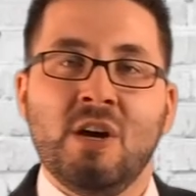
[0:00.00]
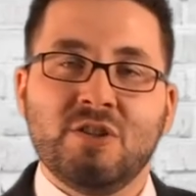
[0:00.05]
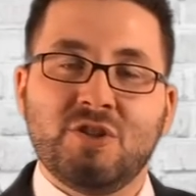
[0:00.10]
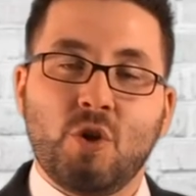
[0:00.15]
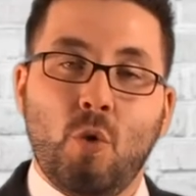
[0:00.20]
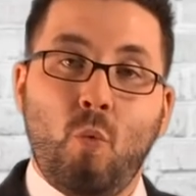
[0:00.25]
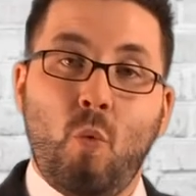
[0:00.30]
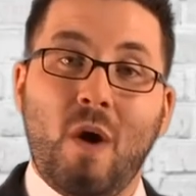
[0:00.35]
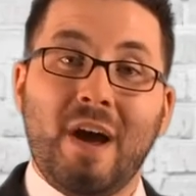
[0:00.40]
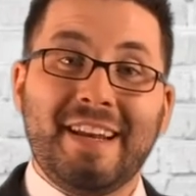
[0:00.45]

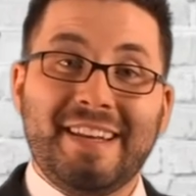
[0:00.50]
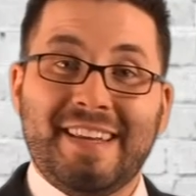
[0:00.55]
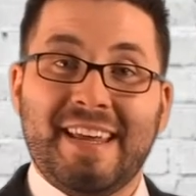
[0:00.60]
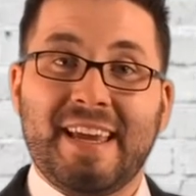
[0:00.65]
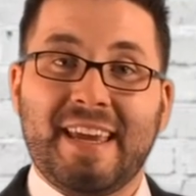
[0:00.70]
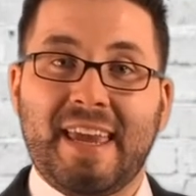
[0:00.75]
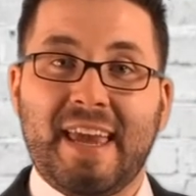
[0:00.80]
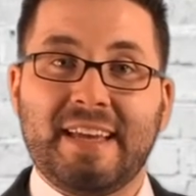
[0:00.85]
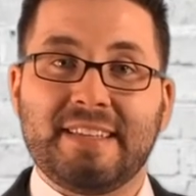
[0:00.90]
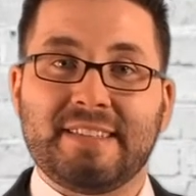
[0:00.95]
So what
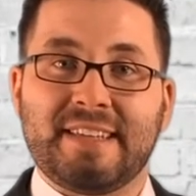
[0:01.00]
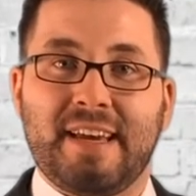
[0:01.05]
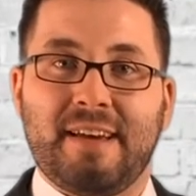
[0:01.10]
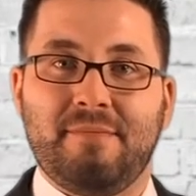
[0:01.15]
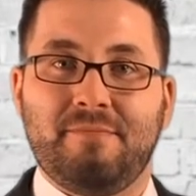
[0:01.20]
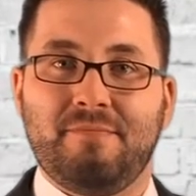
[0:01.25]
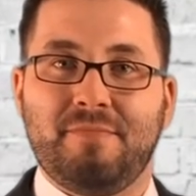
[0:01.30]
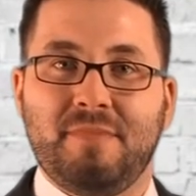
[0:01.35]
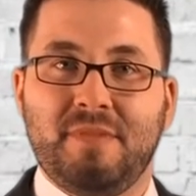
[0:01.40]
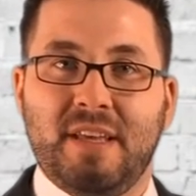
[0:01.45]
tick is
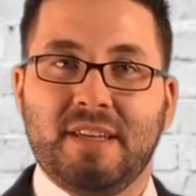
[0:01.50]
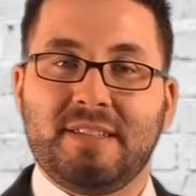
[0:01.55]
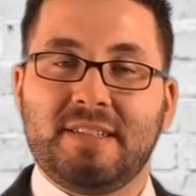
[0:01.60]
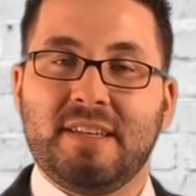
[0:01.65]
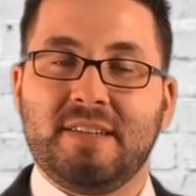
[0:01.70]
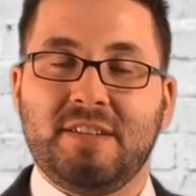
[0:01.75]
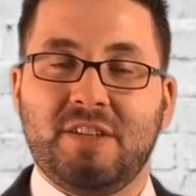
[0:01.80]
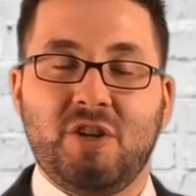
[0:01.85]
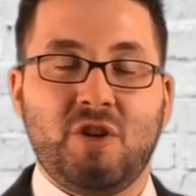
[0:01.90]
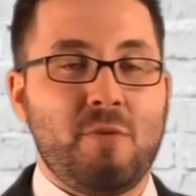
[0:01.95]
it? This
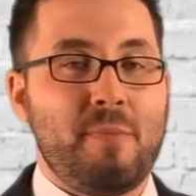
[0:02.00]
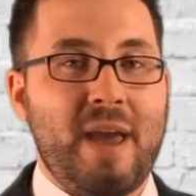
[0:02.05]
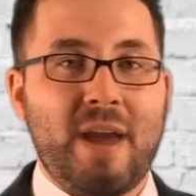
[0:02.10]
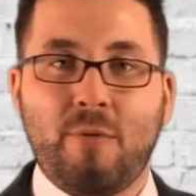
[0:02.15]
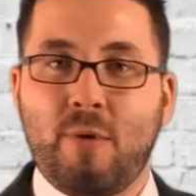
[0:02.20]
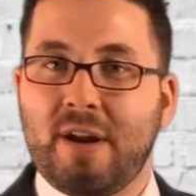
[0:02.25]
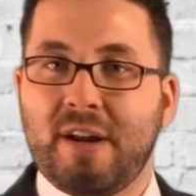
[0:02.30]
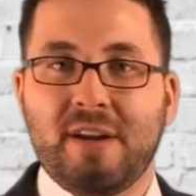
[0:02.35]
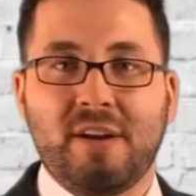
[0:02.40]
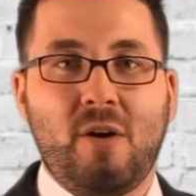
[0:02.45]
is, may
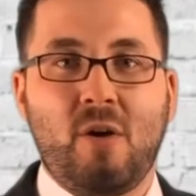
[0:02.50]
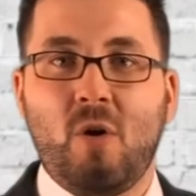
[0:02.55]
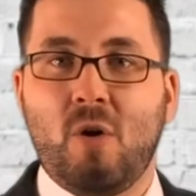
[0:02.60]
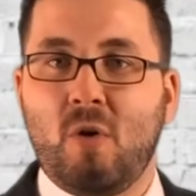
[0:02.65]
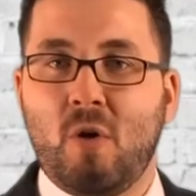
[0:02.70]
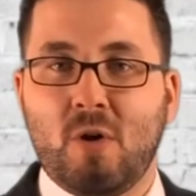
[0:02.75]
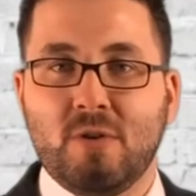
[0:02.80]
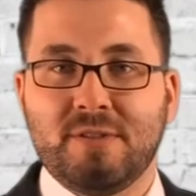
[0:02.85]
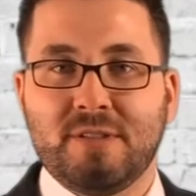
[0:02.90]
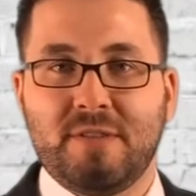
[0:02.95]
run into a whole
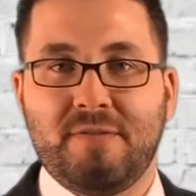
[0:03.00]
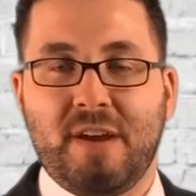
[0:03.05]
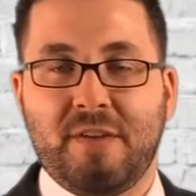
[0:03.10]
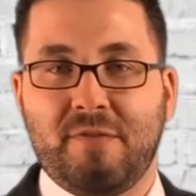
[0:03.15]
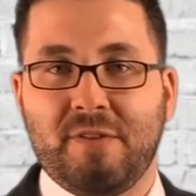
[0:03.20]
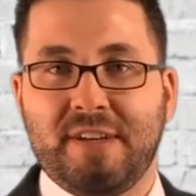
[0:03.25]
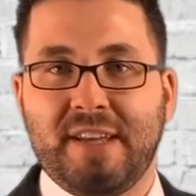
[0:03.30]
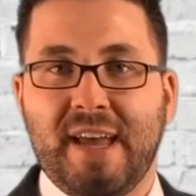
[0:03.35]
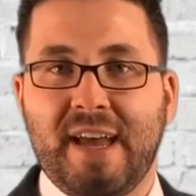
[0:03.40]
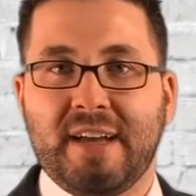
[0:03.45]
host of
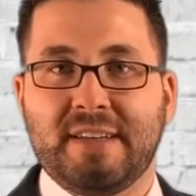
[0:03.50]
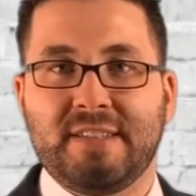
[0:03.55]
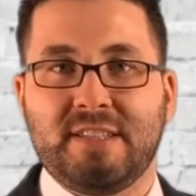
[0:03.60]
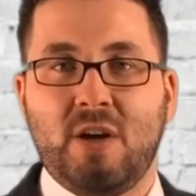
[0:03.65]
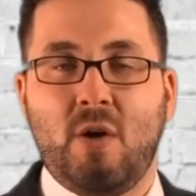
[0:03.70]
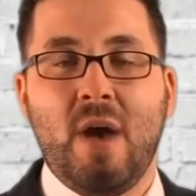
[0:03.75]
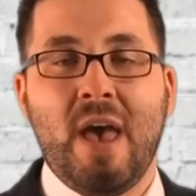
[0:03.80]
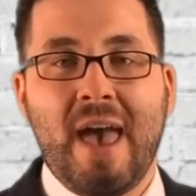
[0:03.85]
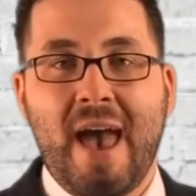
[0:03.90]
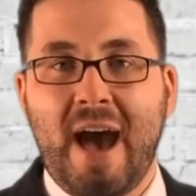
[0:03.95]
different ticks.
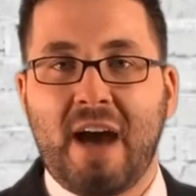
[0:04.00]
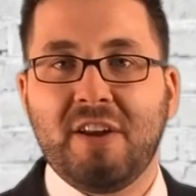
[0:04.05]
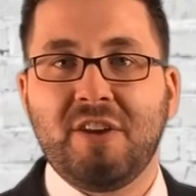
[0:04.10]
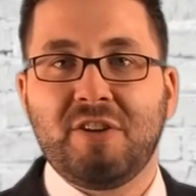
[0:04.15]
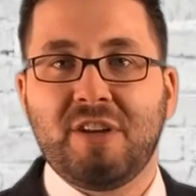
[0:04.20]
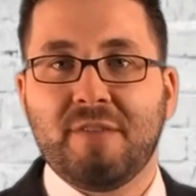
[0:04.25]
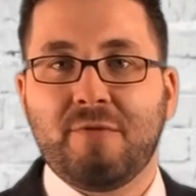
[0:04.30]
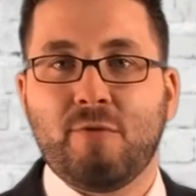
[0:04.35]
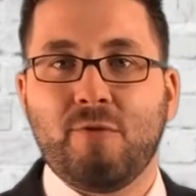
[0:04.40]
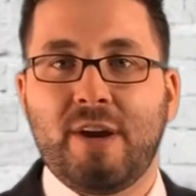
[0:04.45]
So how do
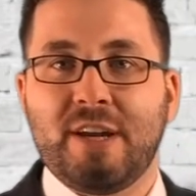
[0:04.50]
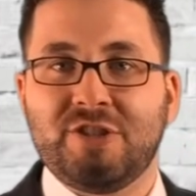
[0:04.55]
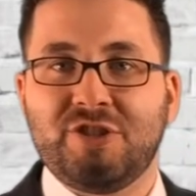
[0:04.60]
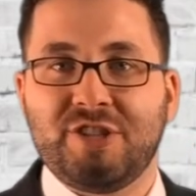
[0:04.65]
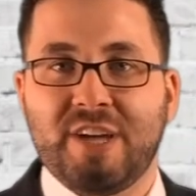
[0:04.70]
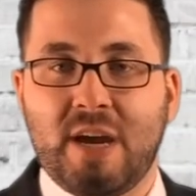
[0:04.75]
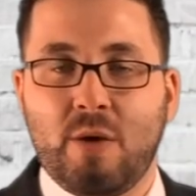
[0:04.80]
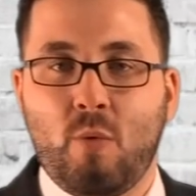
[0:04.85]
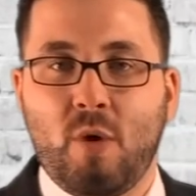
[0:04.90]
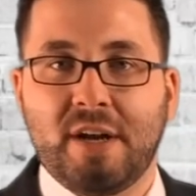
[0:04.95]
you
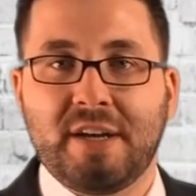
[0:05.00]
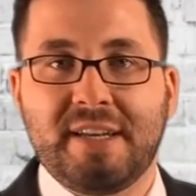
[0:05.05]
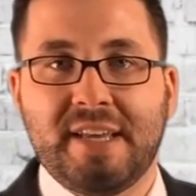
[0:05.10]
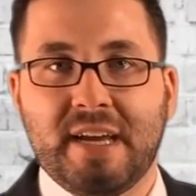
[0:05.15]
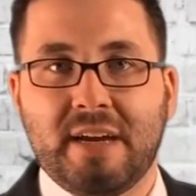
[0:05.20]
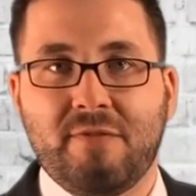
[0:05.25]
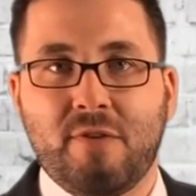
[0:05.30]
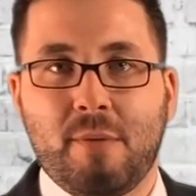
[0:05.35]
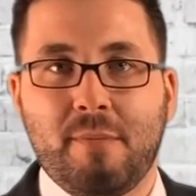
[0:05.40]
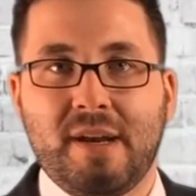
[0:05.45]
differentiate one
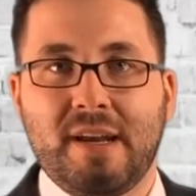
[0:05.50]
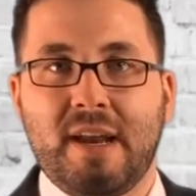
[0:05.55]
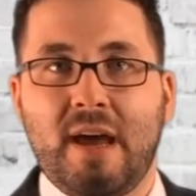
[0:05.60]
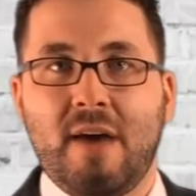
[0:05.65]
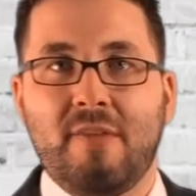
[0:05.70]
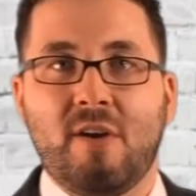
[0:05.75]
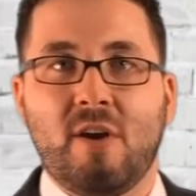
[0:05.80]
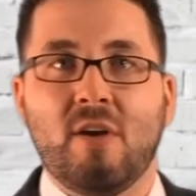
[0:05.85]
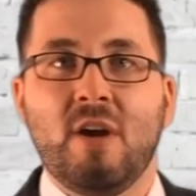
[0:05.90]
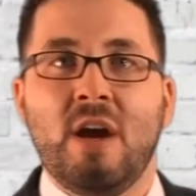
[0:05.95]
tick from
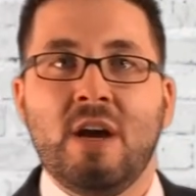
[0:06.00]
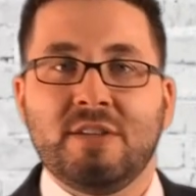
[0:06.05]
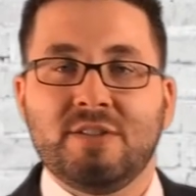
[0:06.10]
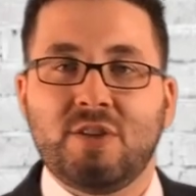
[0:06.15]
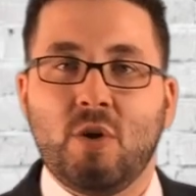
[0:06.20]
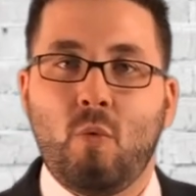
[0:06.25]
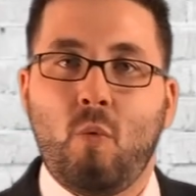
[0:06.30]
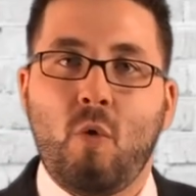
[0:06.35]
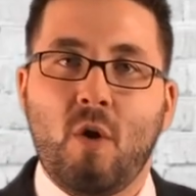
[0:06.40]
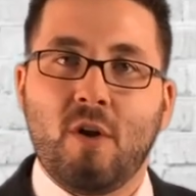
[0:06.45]
another?
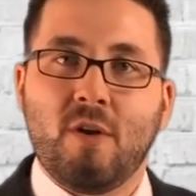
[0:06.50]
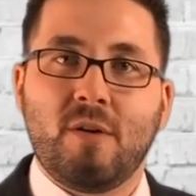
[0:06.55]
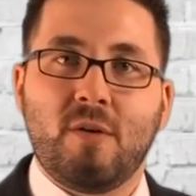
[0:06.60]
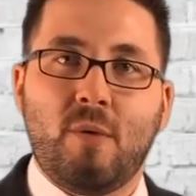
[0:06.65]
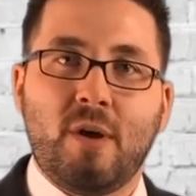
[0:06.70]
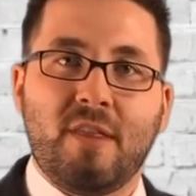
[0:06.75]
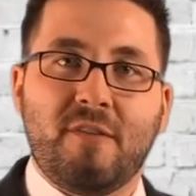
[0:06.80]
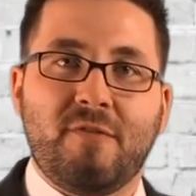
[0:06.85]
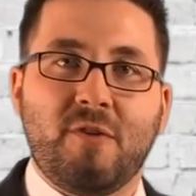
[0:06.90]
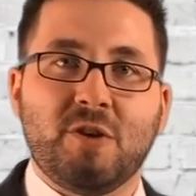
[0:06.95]
So one
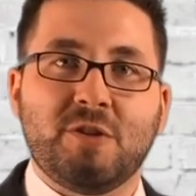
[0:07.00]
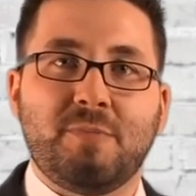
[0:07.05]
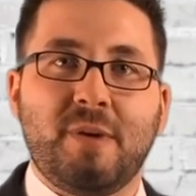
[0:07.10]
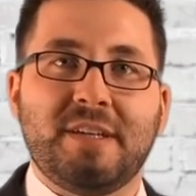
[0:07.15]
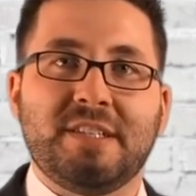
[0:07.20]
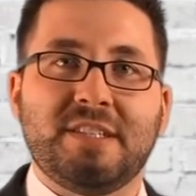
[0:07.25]
of the first